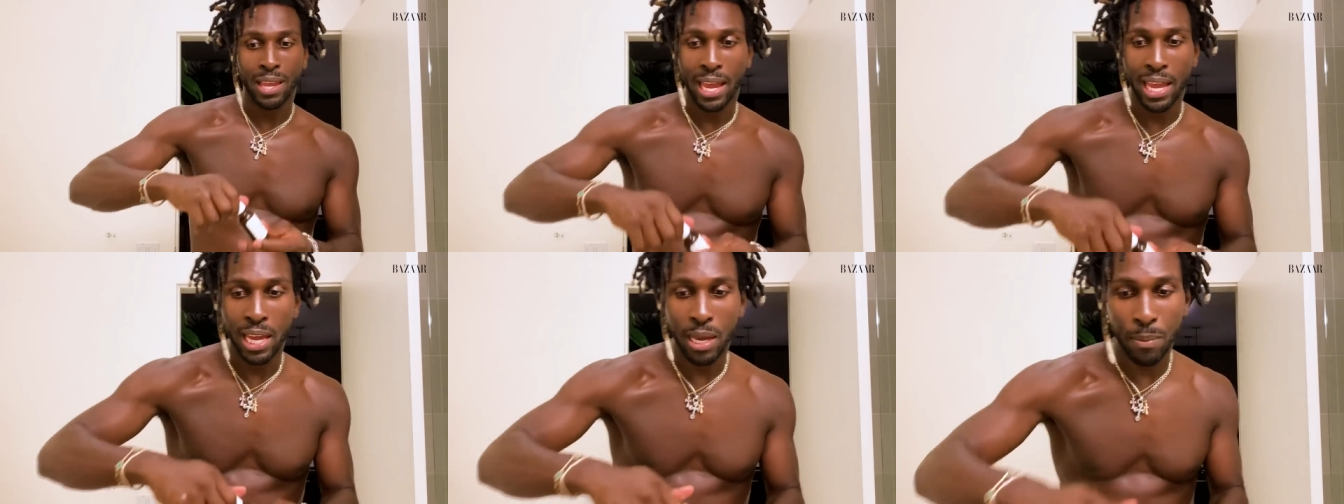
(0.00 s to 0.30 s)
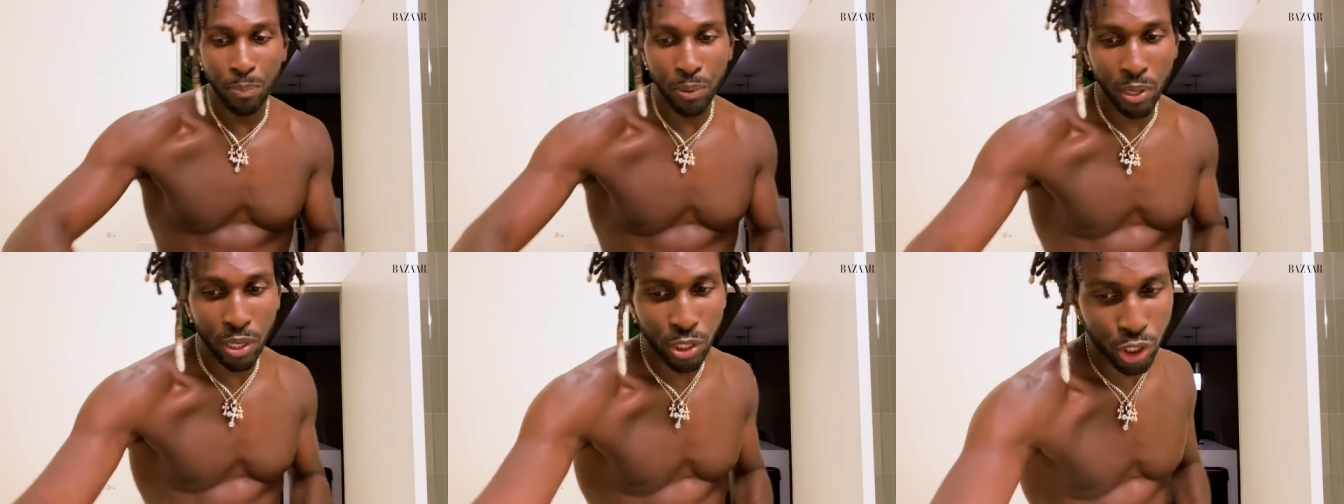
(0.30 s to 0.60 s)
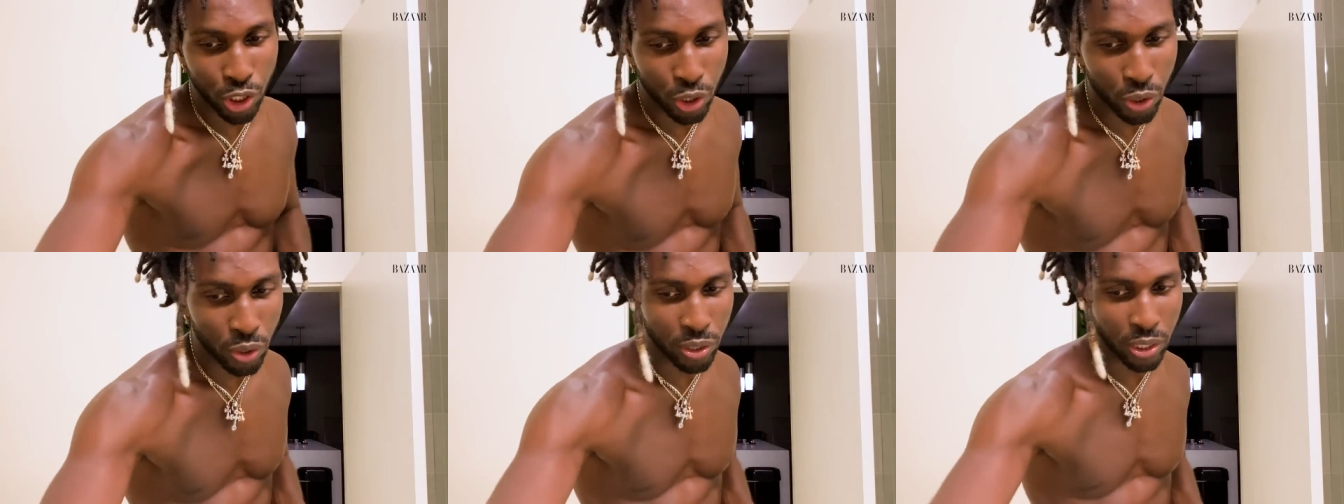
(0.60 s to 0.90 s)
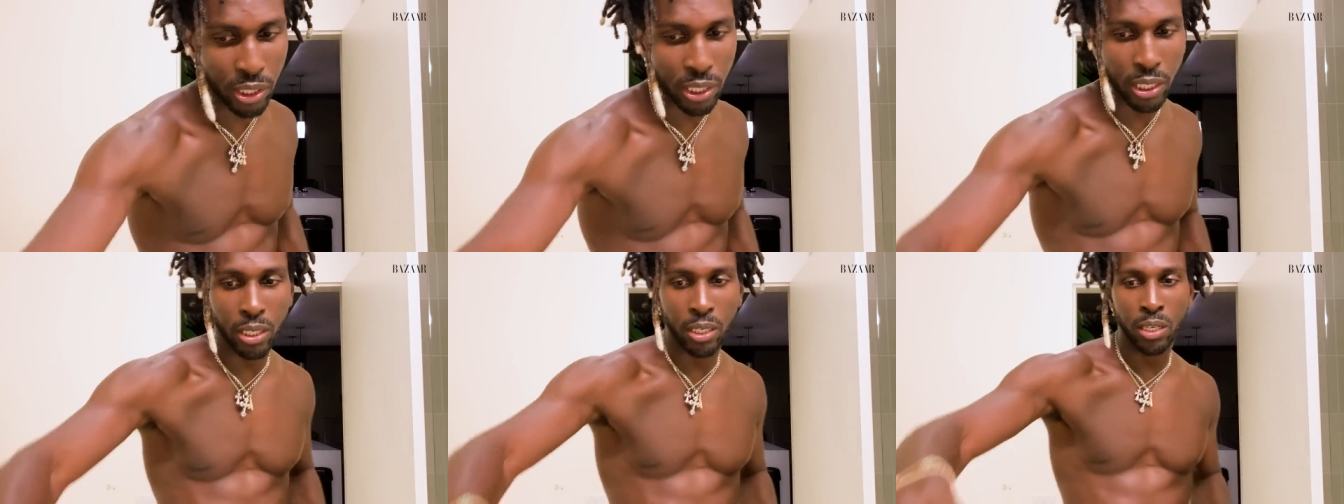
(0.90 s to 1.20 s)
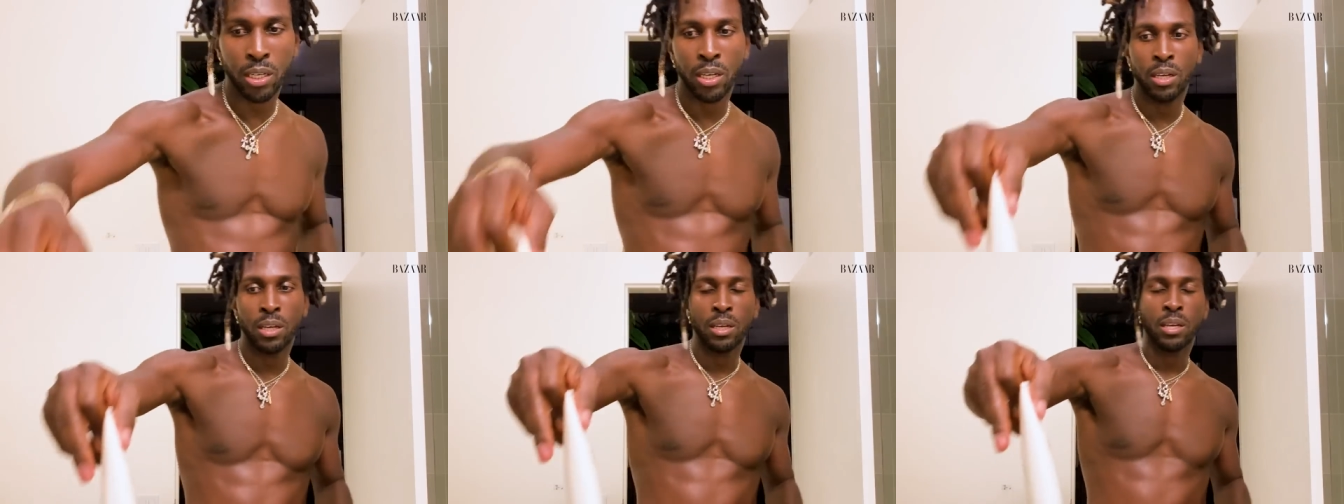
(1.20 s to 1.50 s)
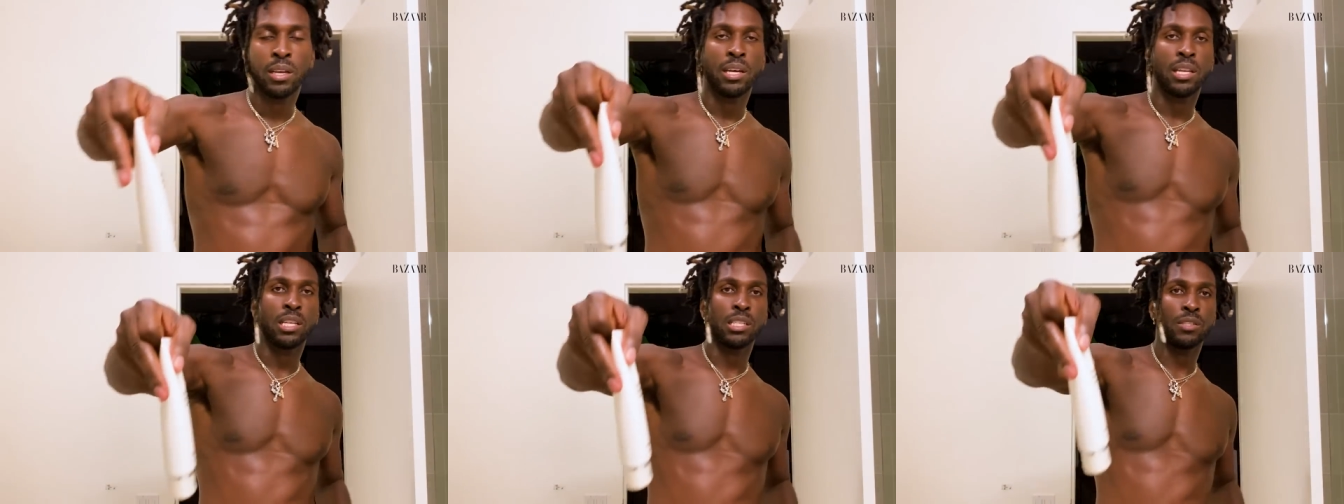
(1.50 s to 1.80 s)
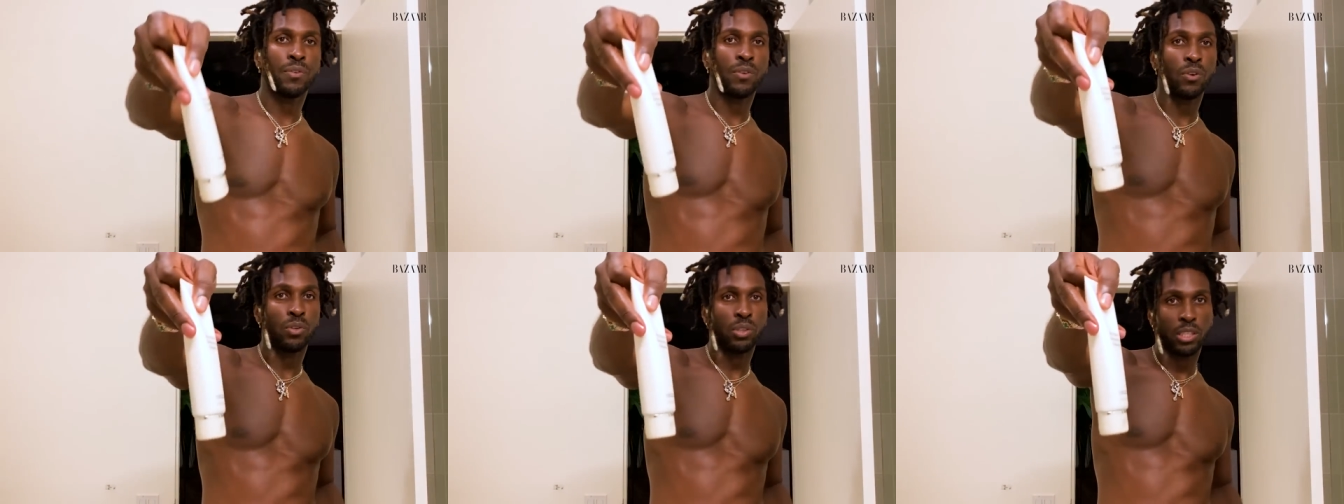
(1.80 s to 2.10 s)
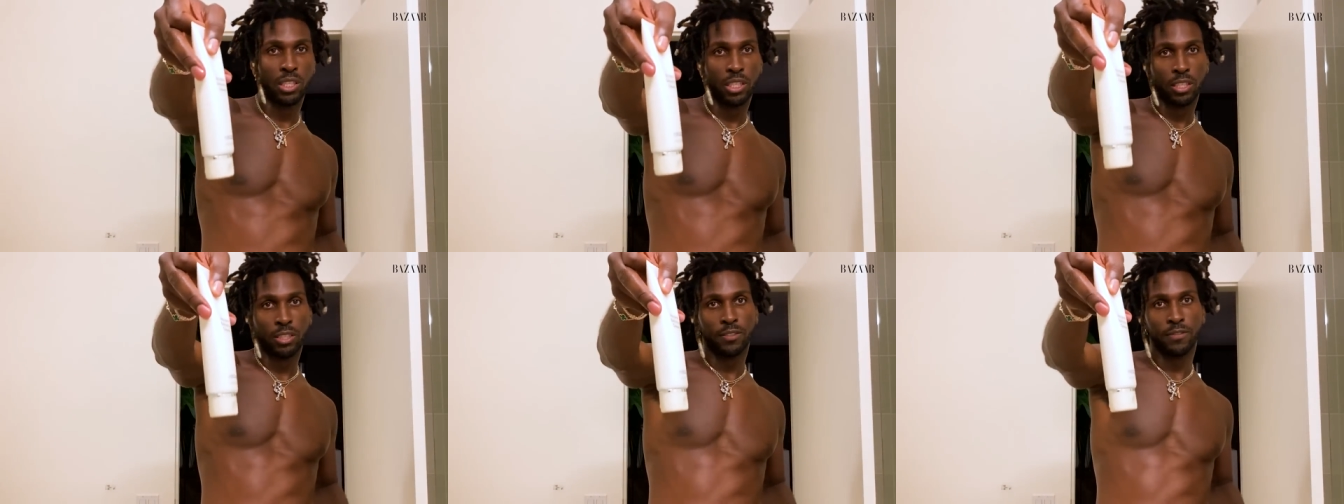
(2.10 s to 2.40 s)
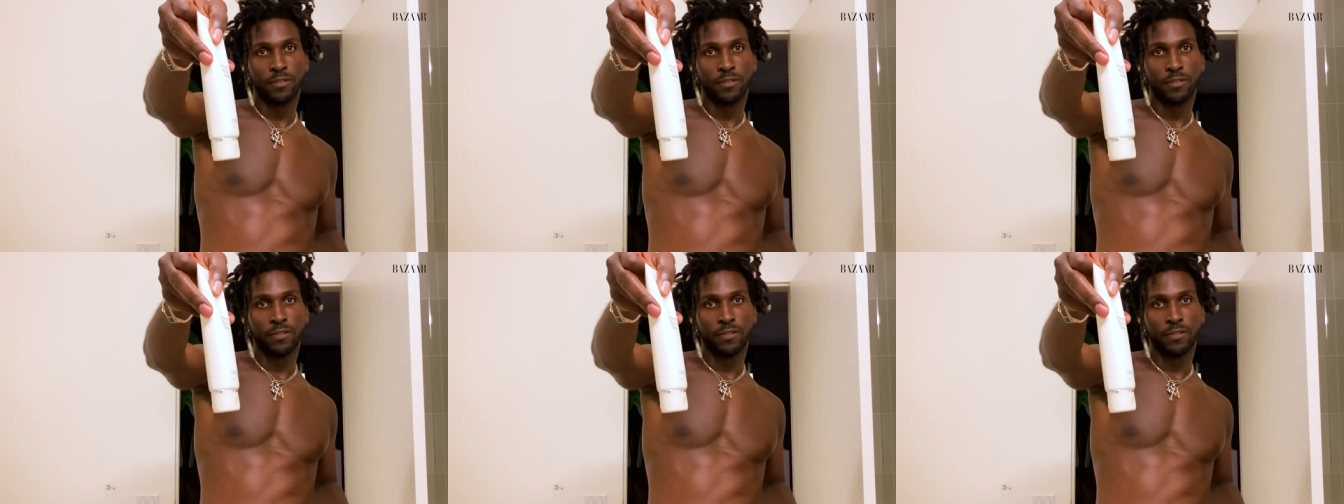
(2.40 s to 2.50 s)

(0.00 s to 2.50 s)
and plus you're gonna need an exfoliant.